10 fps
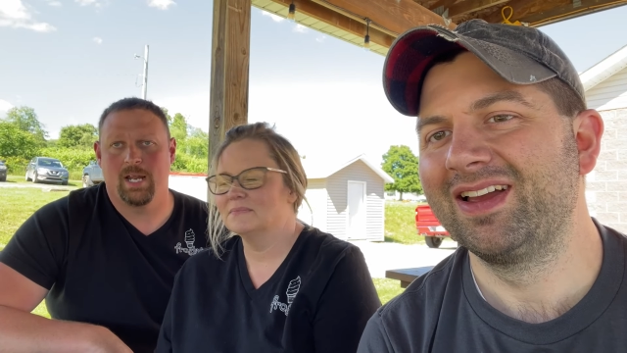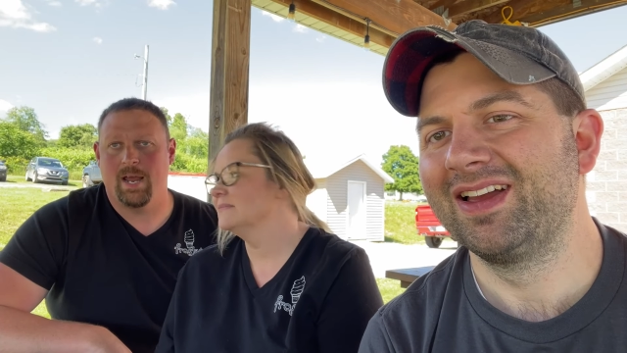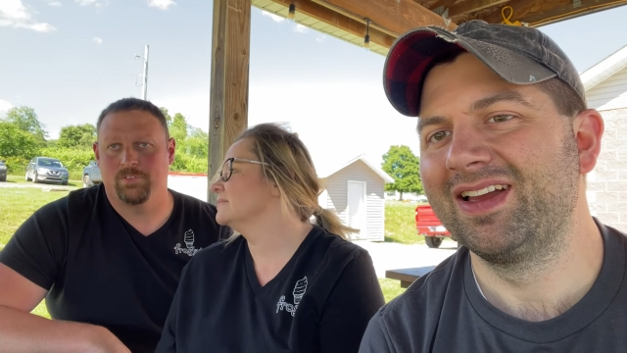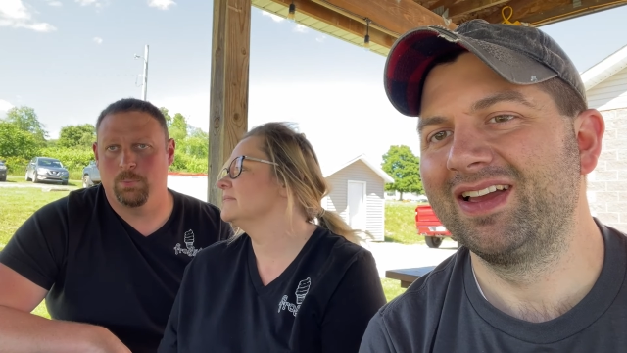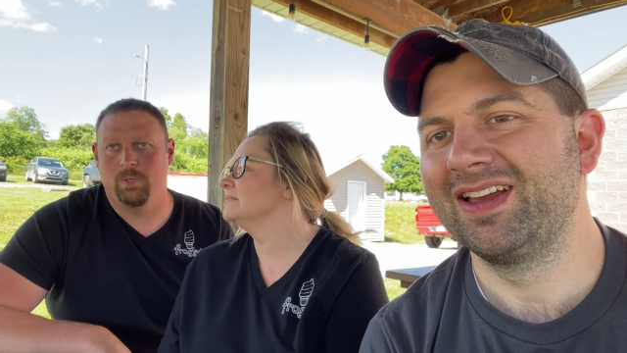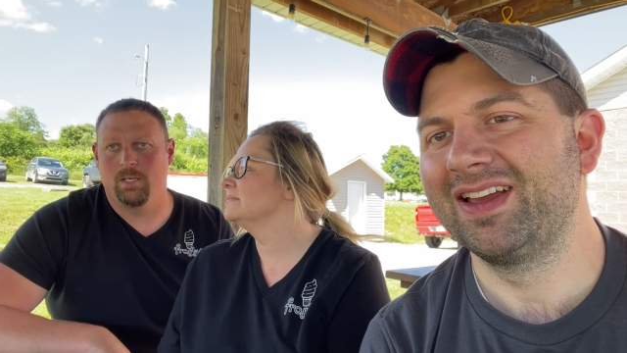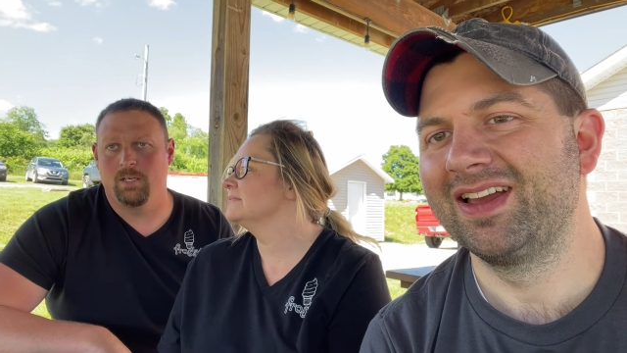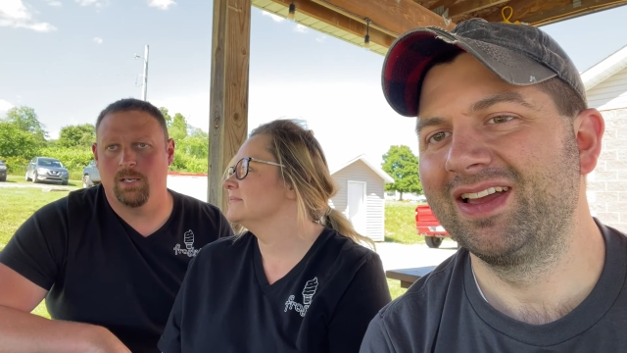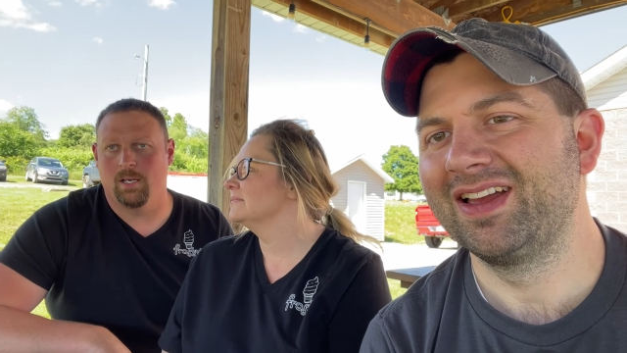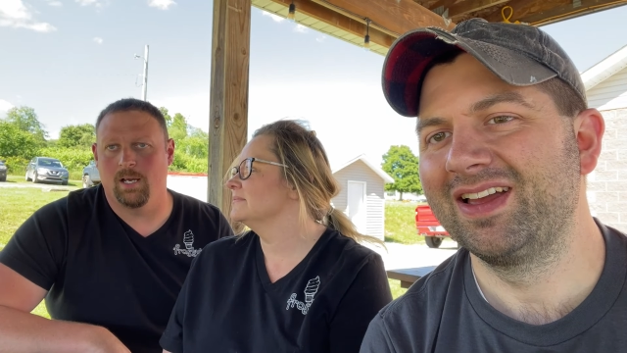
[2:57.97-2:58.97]
Speaker 1: would have to
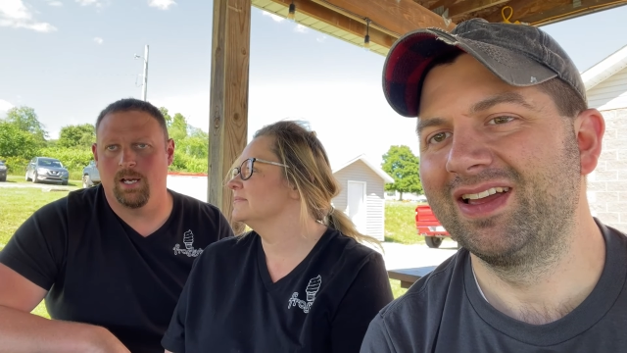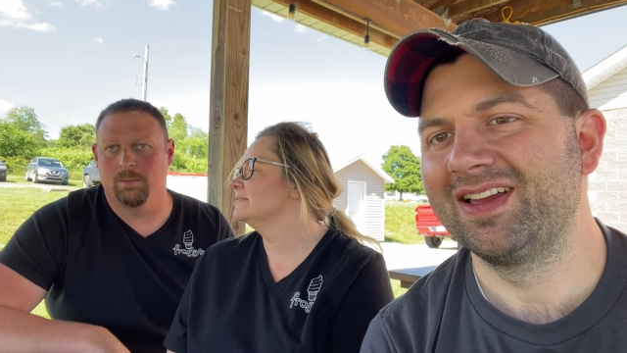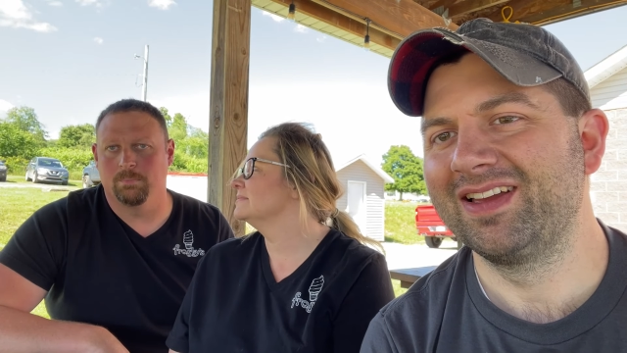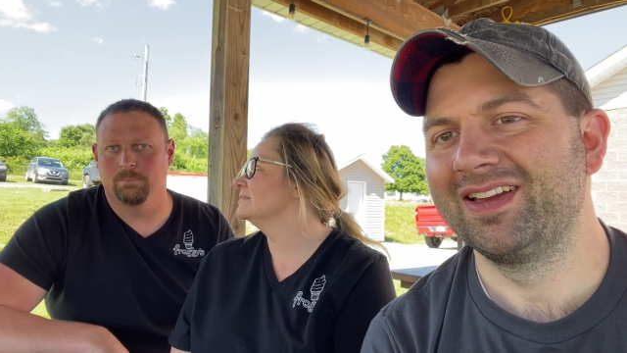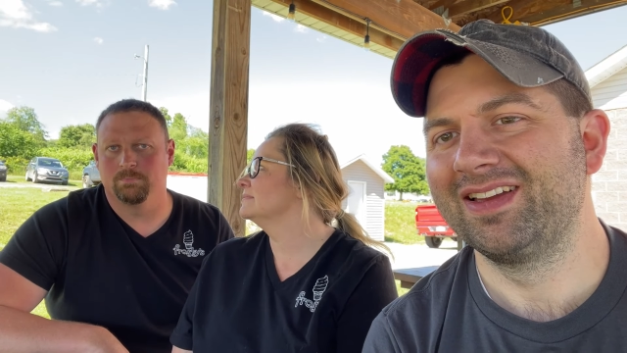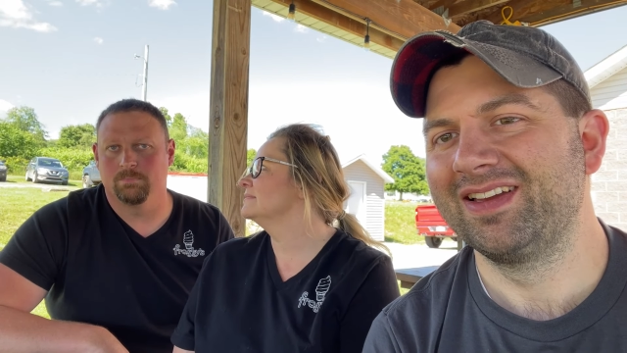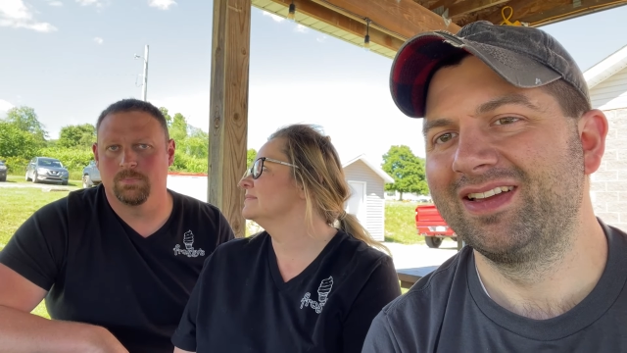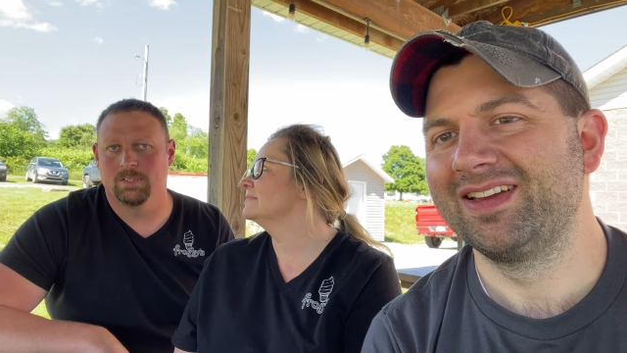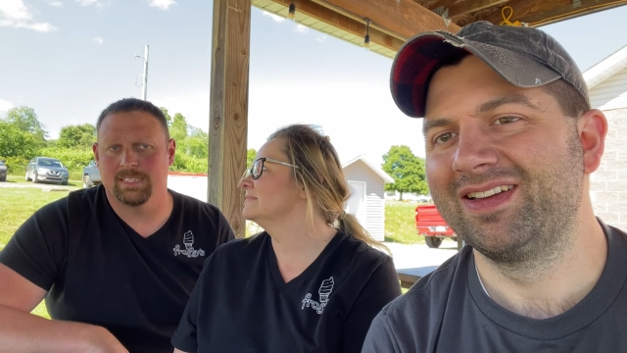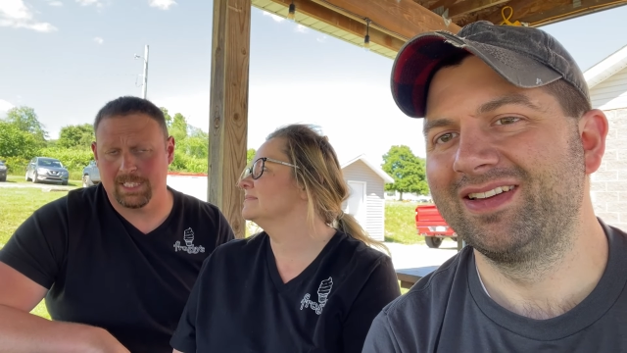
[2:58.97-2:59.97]
be um,
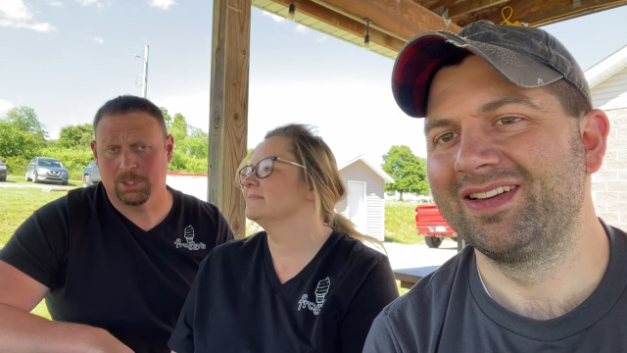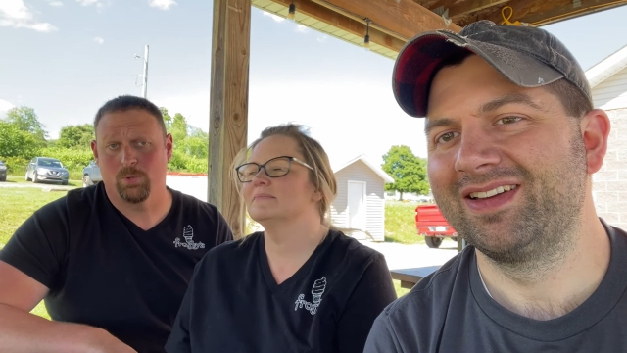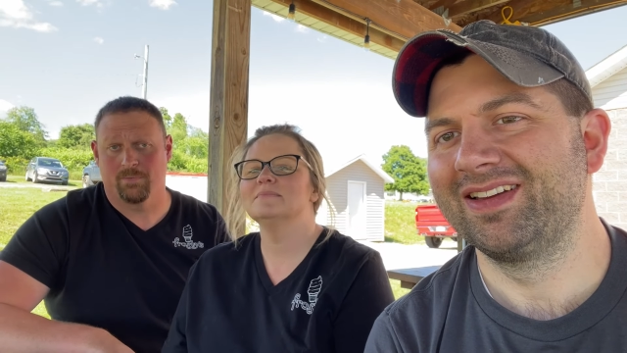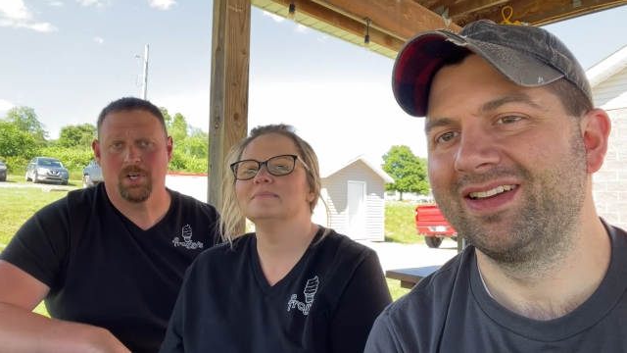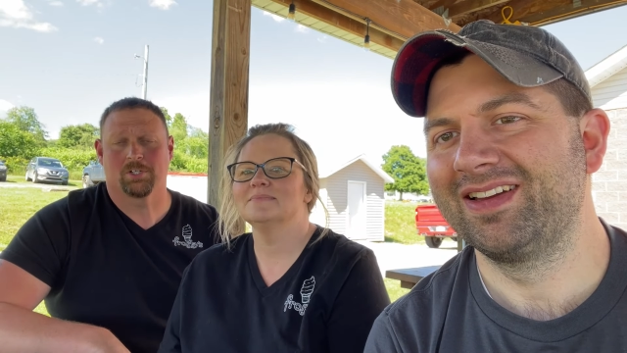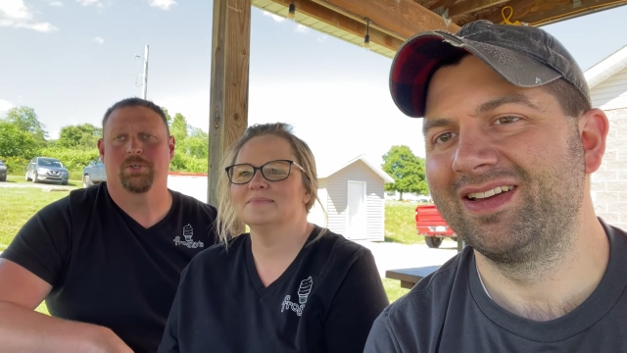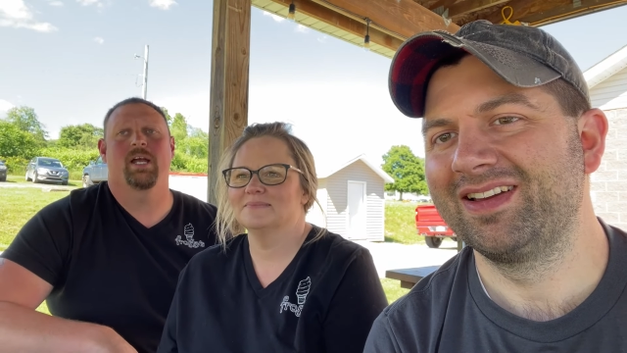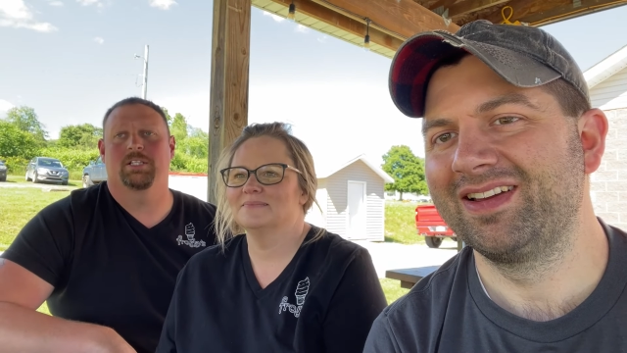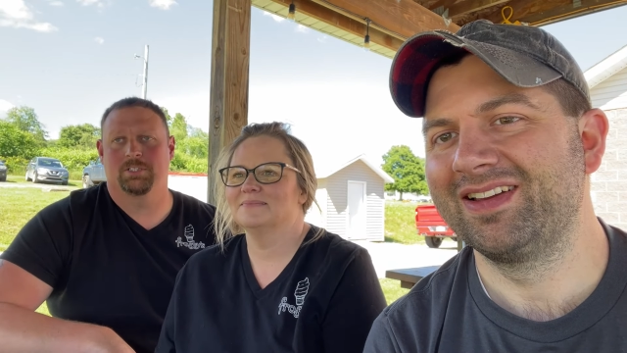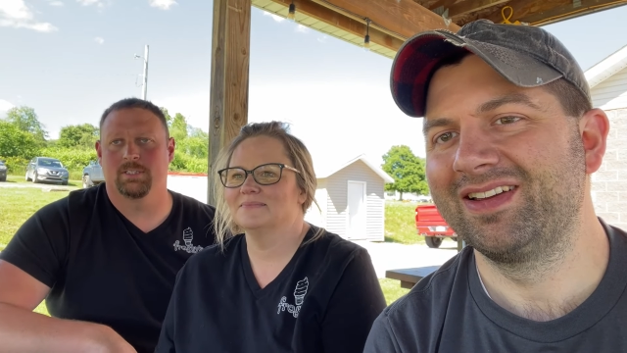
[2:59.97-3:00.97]
it's actually one of our
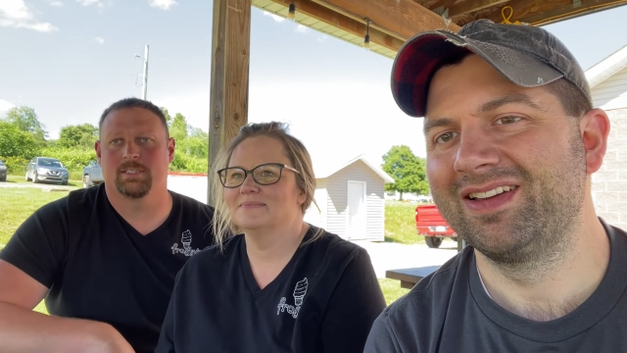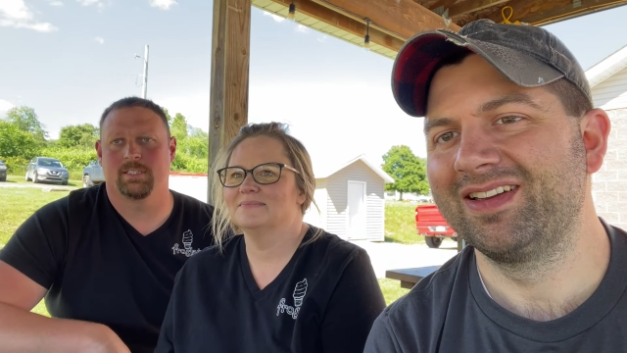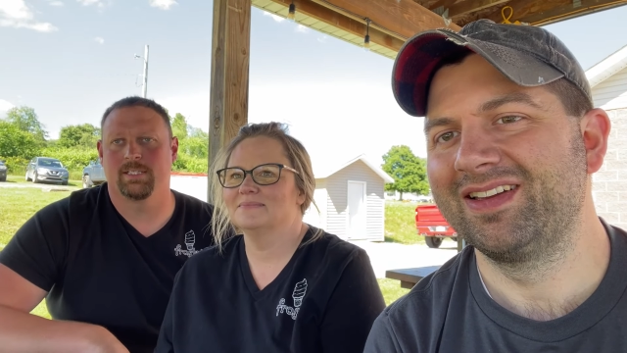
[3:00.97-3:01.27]
creations. It's